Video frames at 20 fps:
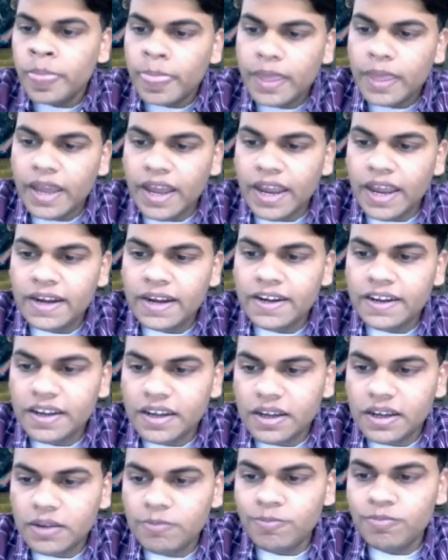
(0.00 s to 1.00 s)
And
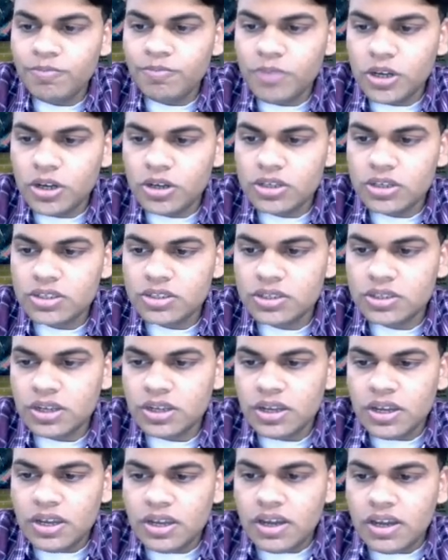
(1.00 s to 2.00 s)
because
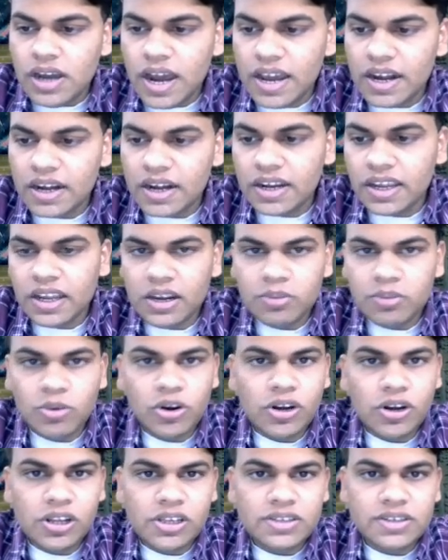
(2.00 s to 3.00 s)
hierarchical
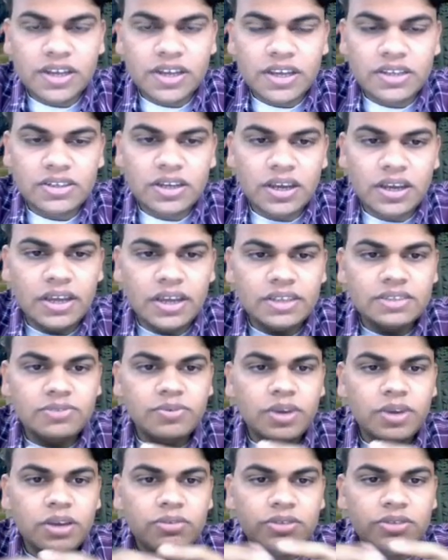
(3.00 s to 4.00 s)
models, as
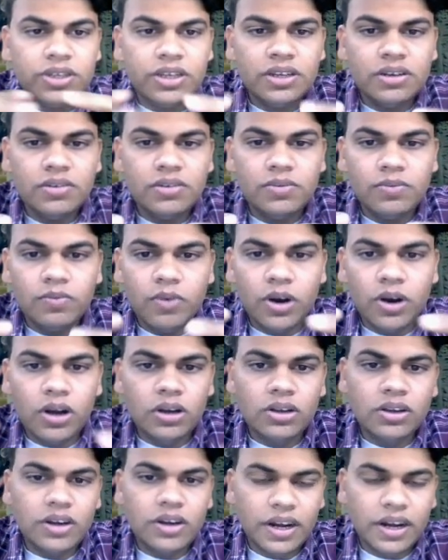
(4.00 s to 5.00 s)
we have seen, work
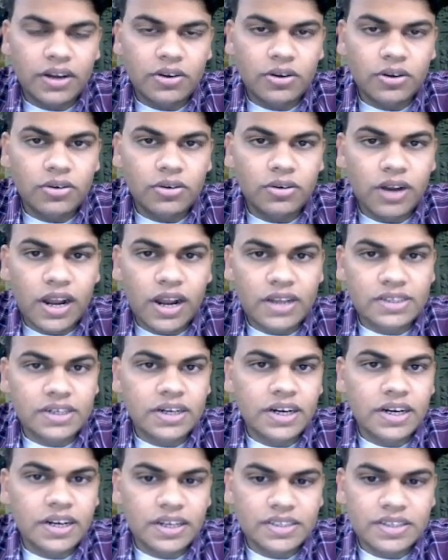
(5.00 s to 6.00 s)
great on larger
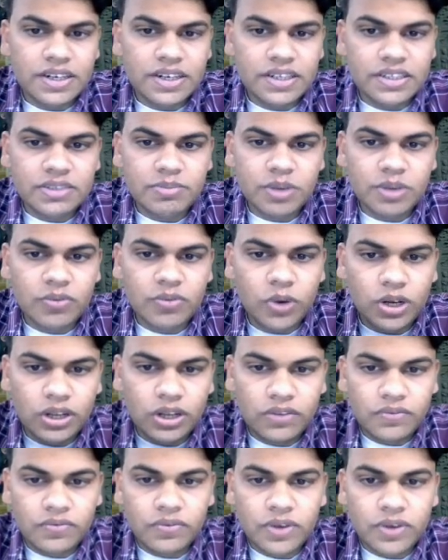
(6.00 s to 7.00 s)
data sets, but what
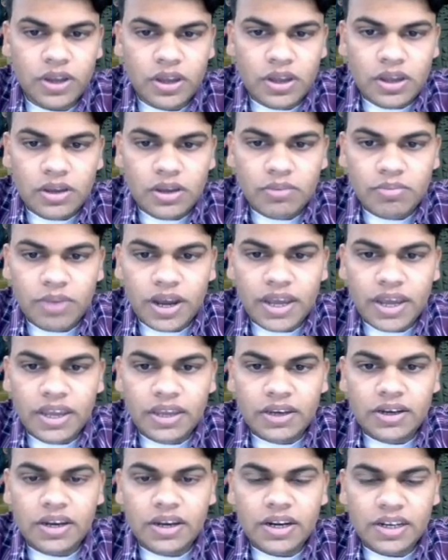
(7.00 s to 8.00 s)
if my
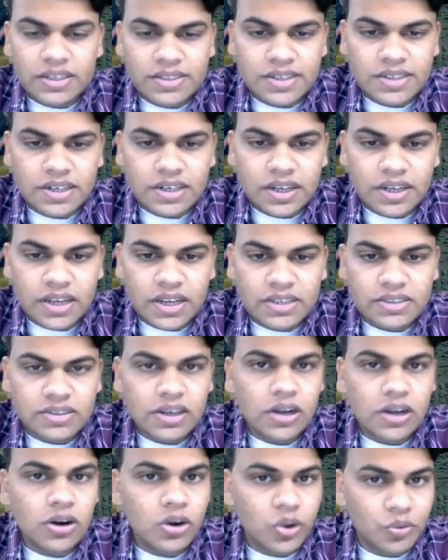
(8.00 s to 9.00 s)
data set has
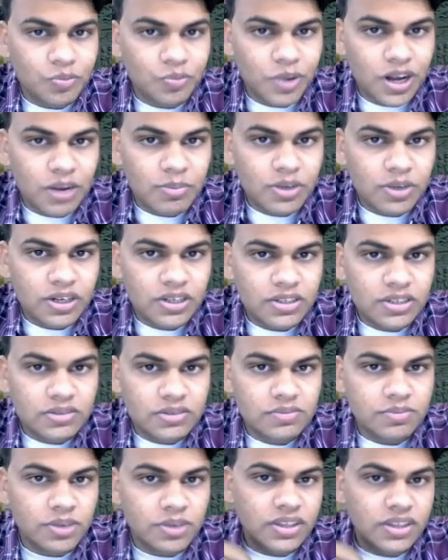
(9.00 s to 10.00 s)
a lot of parameters,
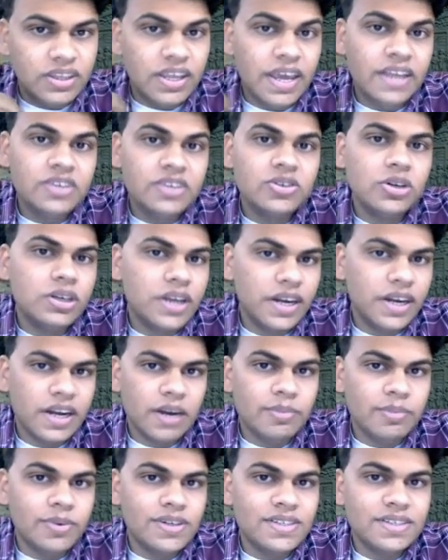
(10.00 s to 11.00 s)
but the actual
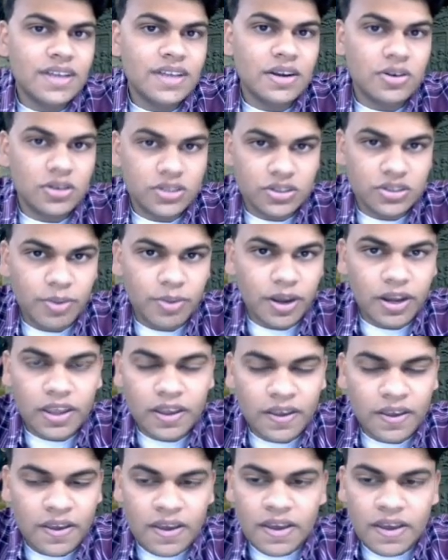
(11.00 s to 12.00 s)
data points are not so many?
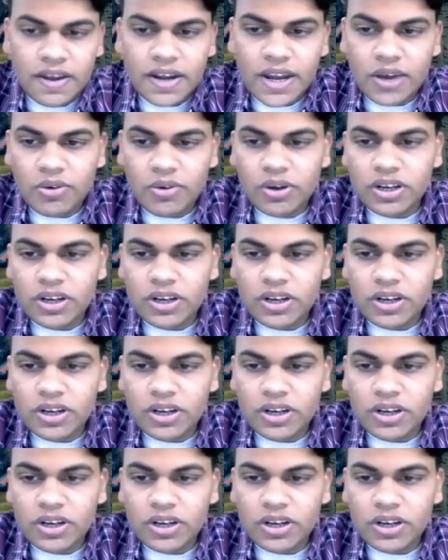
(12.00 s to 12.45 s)
Now, a